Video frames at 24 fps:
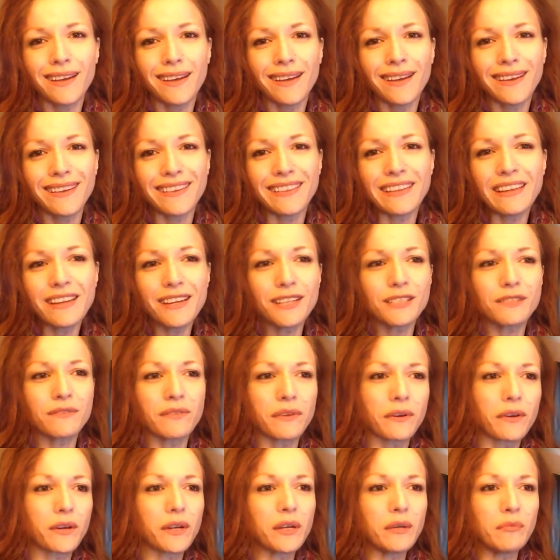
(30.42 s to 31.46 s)
I think it's
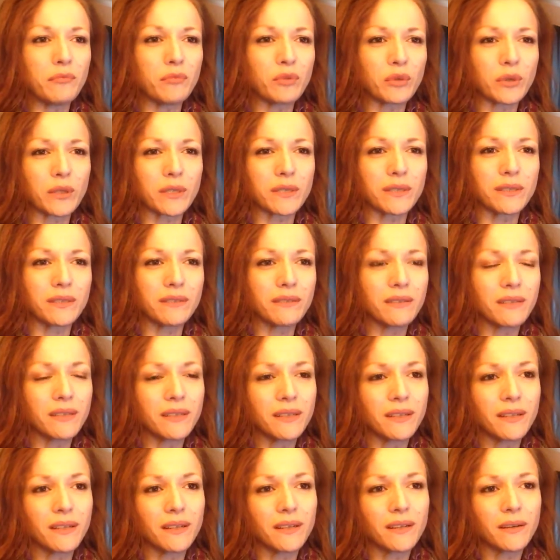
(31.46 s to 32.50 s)
very important
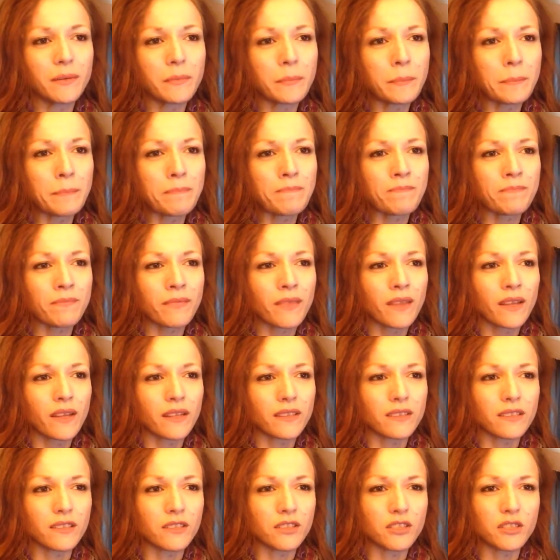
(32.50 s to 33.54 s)

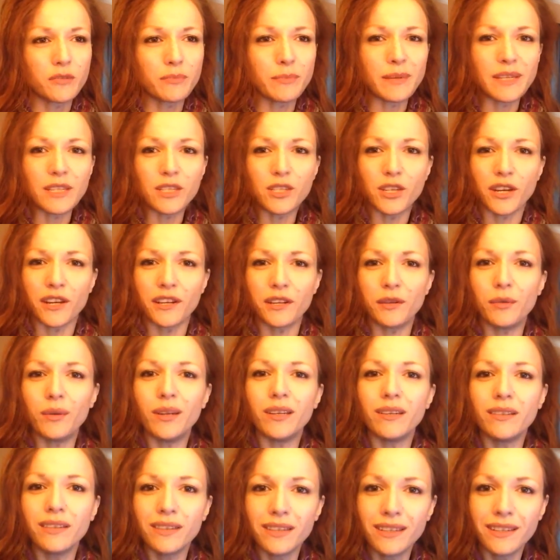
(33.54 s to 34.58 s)
to just be
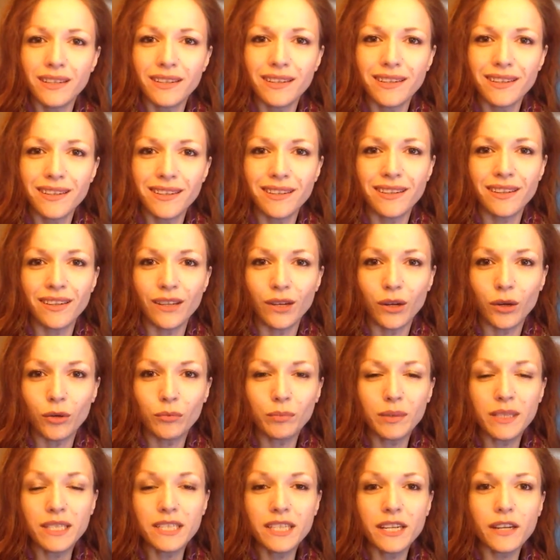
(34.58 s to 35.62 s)
genuine, you know,
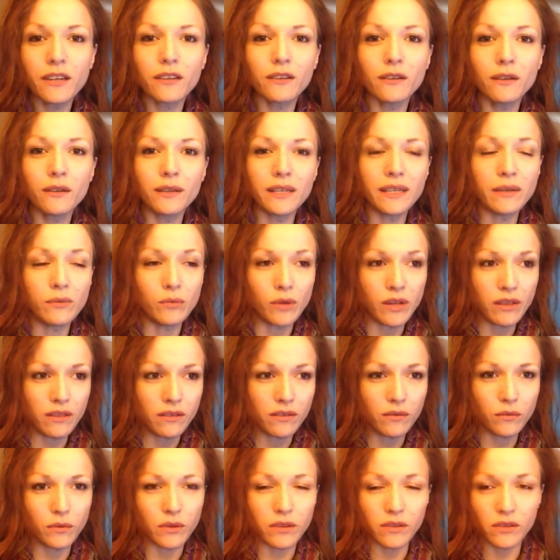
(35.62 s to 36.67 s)
particularly
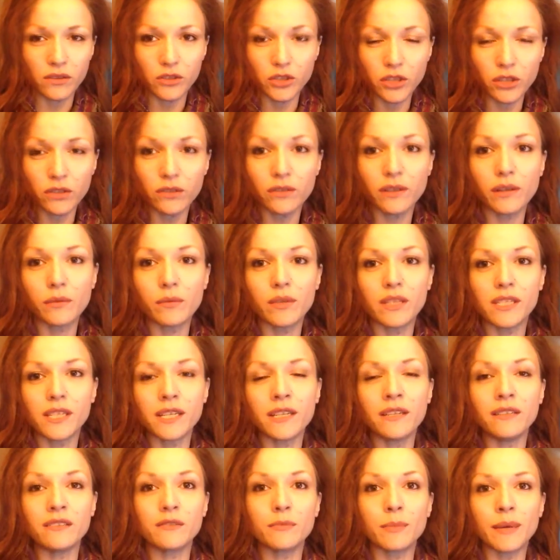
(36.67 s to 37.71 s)
with children and with
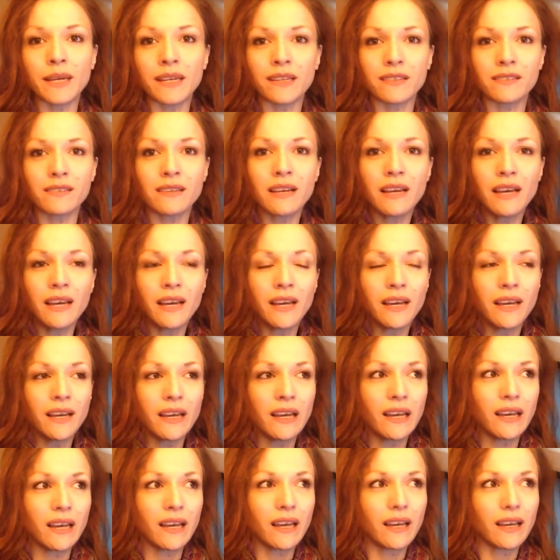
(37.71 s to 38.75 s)
teens, because
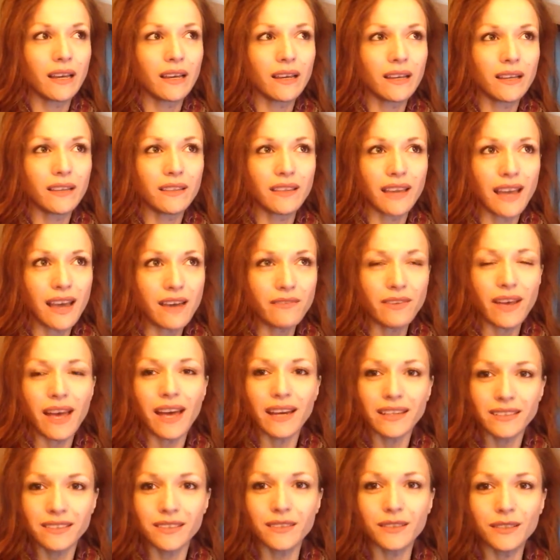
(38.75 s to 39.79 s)
they have
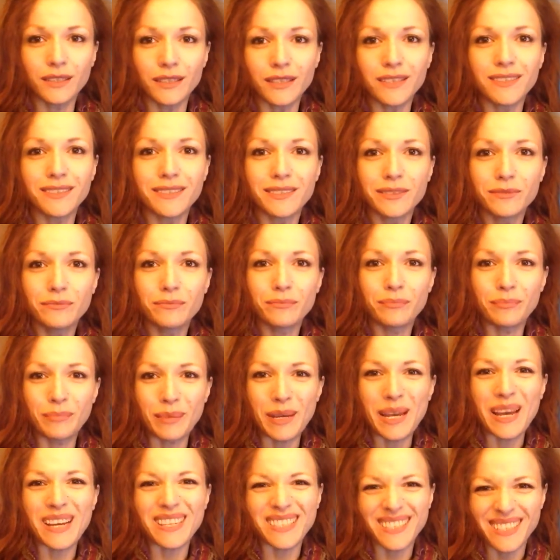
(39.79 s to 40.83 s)
excellent
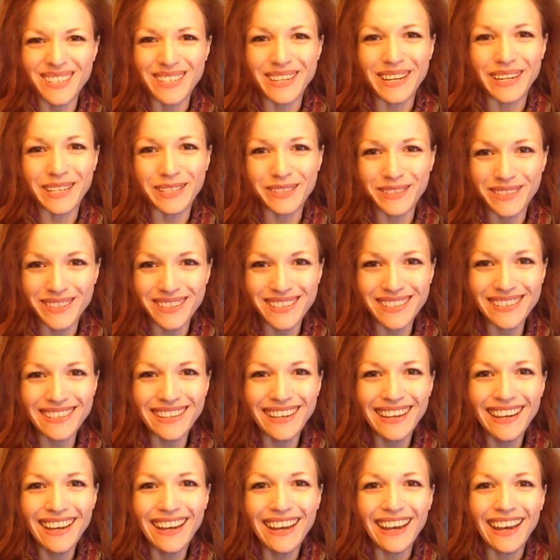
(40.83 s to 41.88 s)
BS detectors.
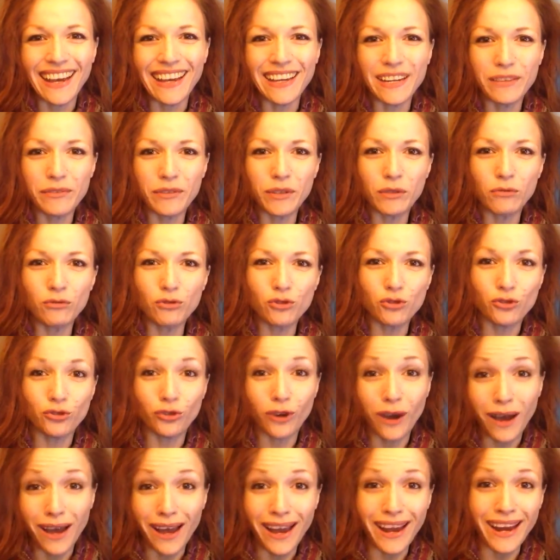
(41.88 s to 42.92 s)
And if you
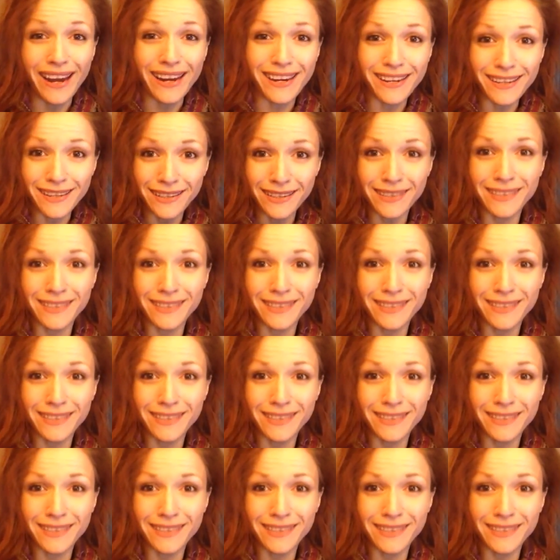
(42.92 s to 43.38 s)
try,